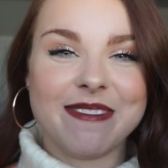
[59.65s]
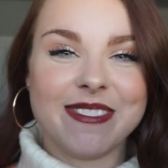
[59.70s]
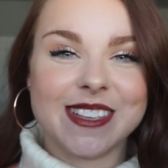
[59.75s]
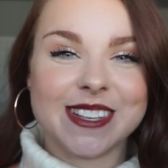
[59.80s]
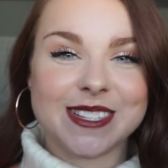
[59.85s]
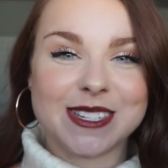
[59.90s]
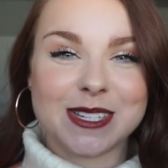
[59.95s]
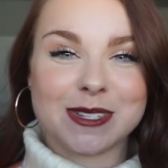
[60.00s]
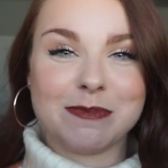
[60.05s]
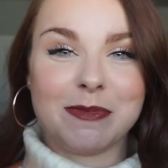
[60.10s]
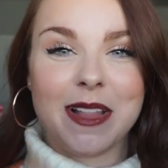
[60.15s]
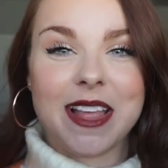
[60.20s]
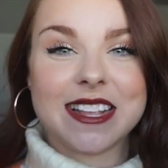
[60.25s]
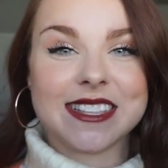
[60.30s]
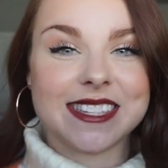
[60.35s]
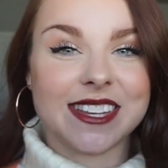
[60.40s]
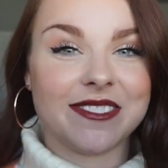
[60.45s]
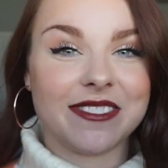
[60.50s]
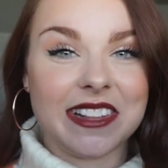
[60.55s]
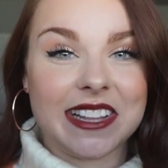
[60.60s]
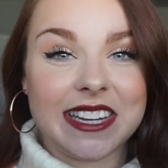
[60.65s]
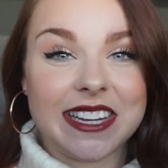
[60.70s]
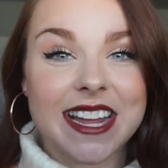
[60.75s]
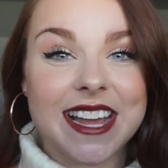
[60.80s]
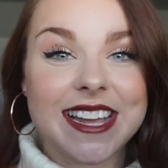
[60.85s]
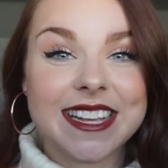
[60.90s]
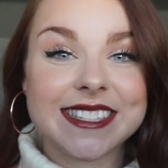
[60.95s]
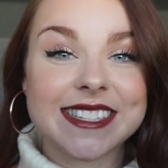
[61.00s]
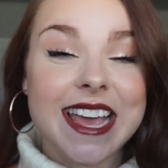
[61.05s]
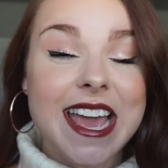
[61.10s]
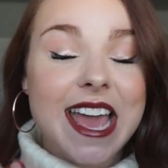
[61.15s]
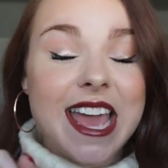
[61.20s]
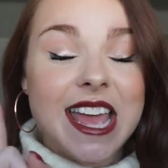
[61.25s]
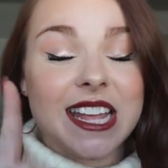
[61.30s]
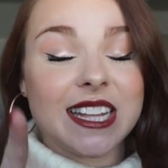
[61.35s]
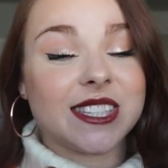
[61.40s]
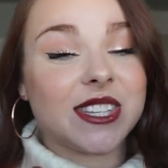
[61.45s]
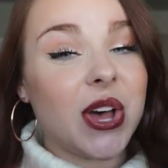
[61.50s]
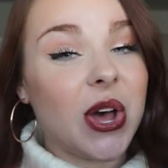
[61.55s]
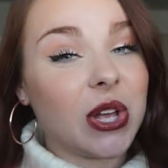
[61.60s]
This just blends in really nice.
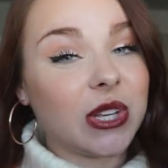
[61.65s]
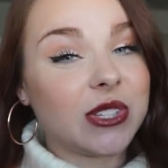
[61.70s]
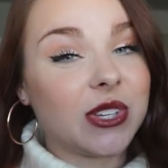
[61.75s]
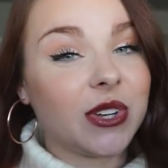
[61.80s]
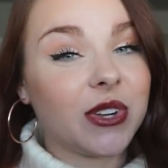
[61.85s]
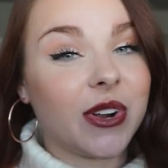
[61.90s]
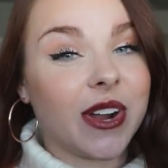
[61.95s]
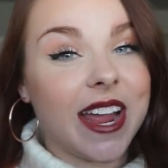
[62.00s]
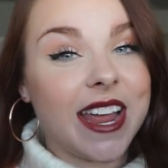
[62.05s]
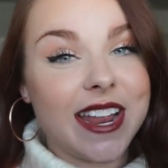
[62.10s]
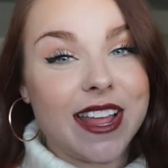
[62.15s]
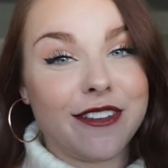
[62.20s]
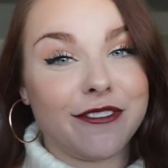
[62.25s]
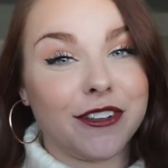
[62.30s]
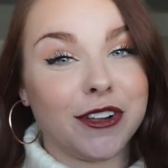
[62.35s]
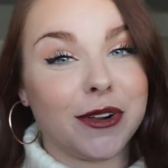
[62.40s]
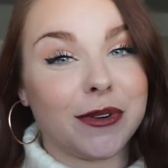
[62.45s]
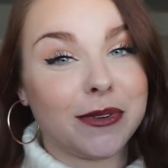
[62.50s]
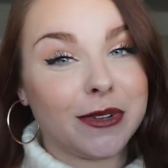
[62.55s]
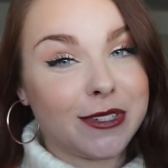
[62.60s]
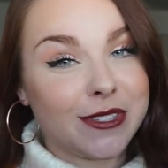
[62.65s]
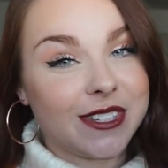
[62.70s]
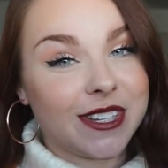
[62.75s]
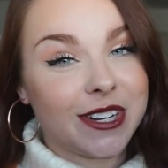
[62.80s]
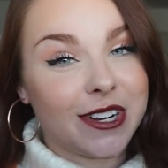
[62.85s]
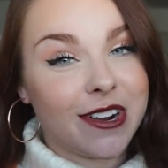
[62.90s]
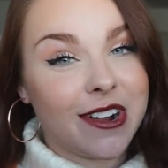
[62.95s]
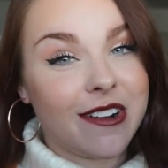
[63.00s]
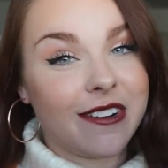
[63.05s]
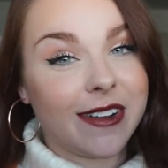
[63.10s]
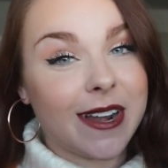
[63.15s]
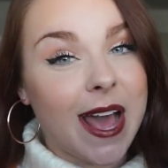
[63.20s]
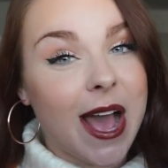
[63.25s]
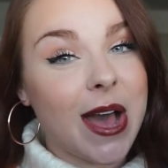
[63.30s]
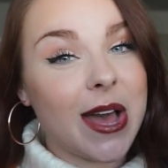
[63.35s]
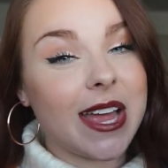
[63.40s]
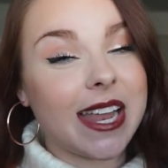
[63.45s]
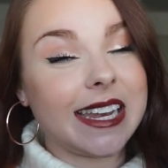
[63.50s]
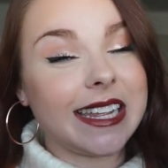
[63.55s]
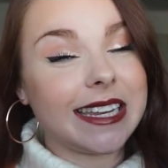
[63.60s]
It's also great if your roots are growing
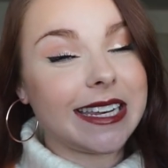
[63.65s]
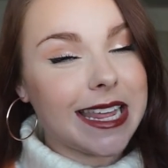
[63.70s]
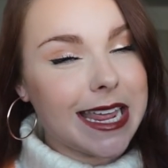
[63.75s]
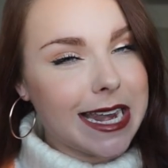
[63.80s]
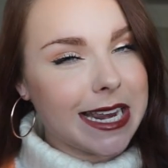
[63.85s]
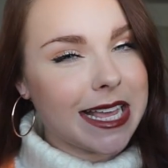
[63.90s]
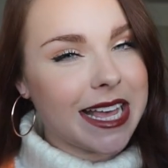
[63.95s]
out and you need